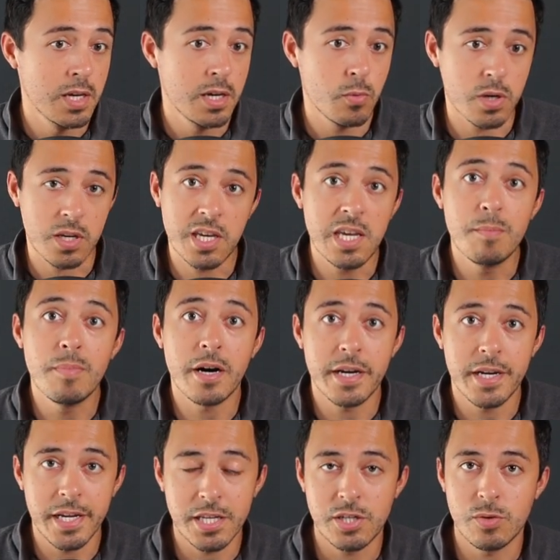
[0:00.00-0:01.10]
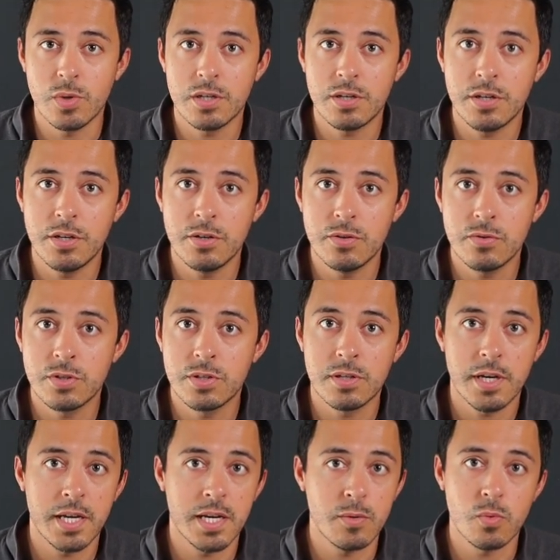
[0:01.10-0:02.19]
what key bindings you want to use,
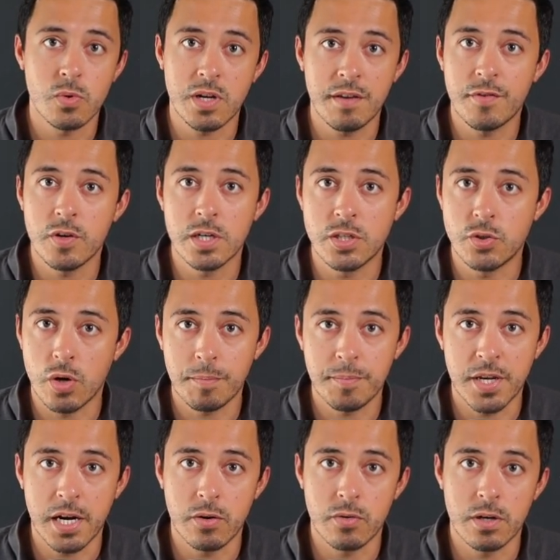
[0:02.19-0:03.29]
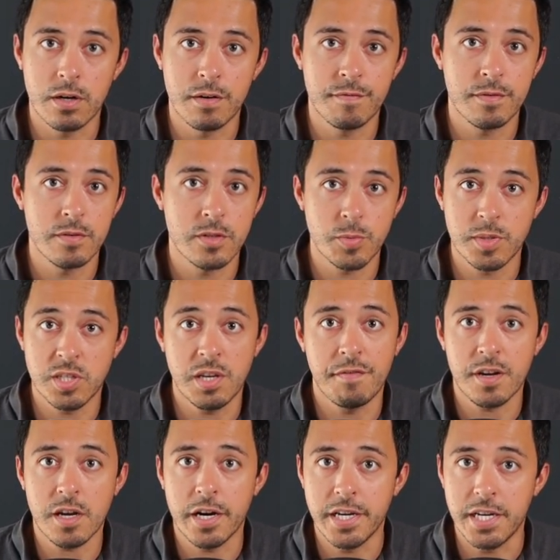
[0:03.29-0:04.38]
and it will give you a drop down of
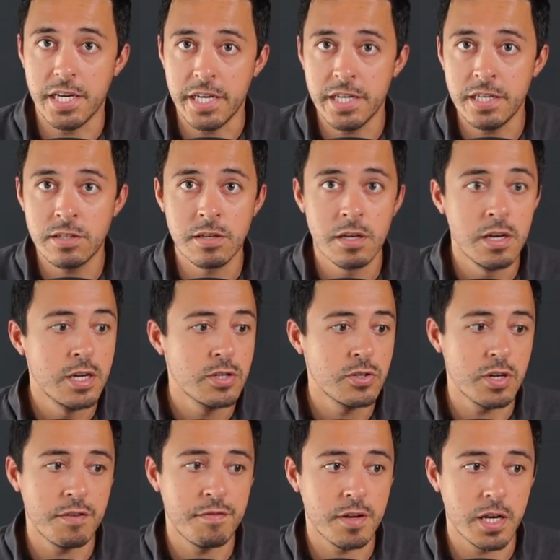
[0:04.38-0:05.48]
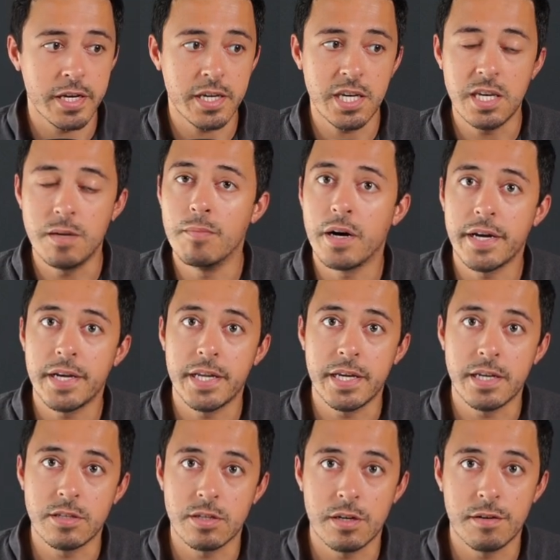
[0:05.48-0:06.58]
specific IDEs. So if you like key
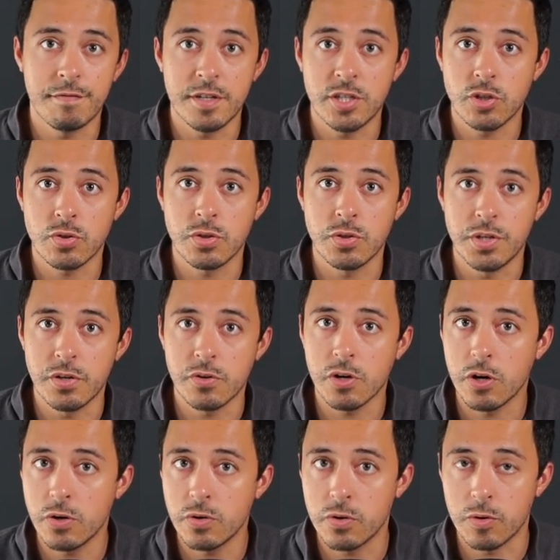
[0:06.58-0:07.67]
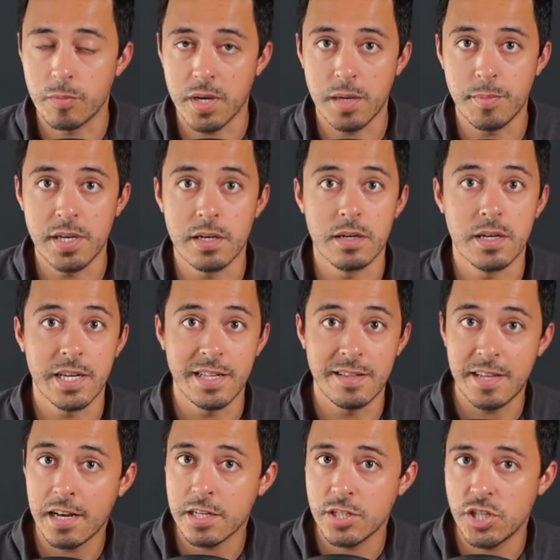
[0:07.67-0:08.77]
bindings of Visual Studio Code or maybe an
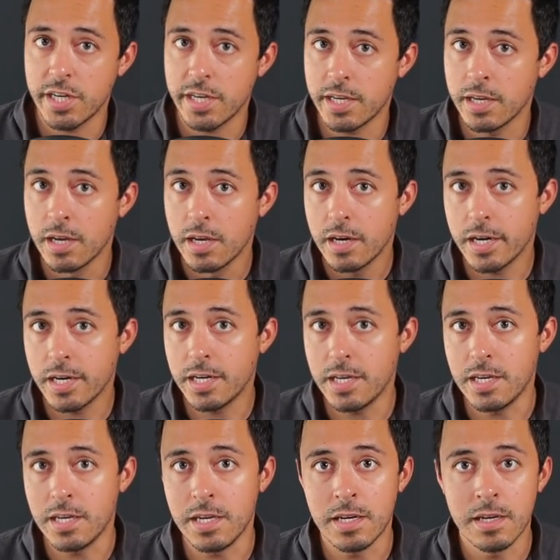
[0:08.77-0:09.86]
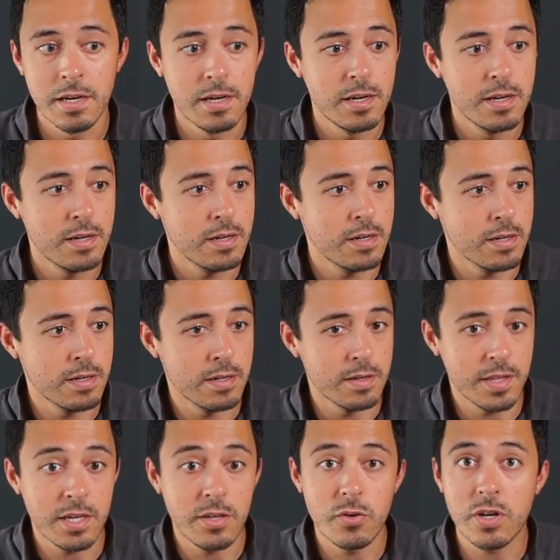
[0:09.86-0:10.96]
IntelliJ IDE,
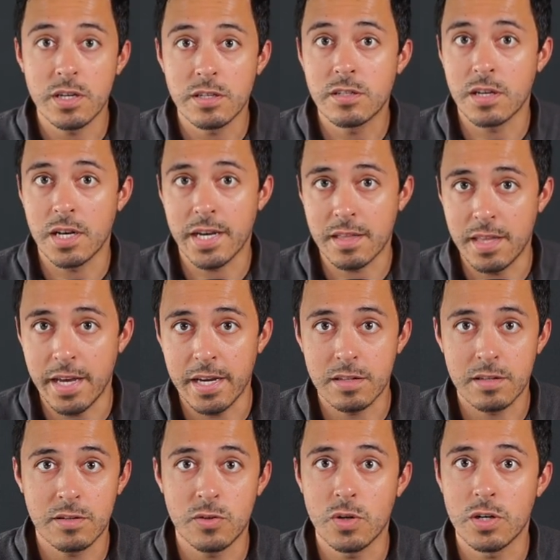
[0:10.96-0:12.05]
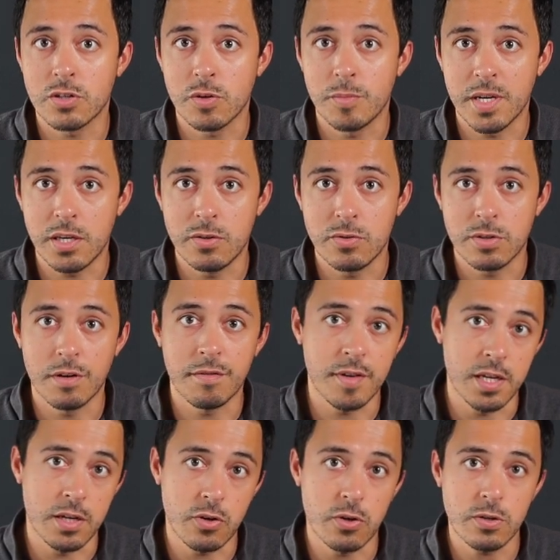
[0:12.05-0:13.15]
then you can select that to also make use of
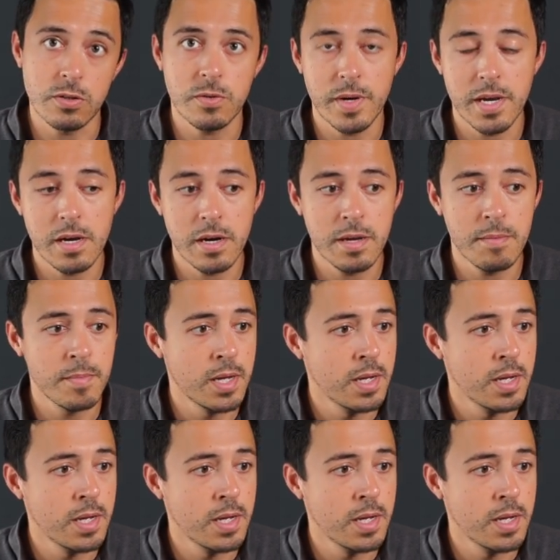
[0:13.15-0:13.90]
in Cursor AI.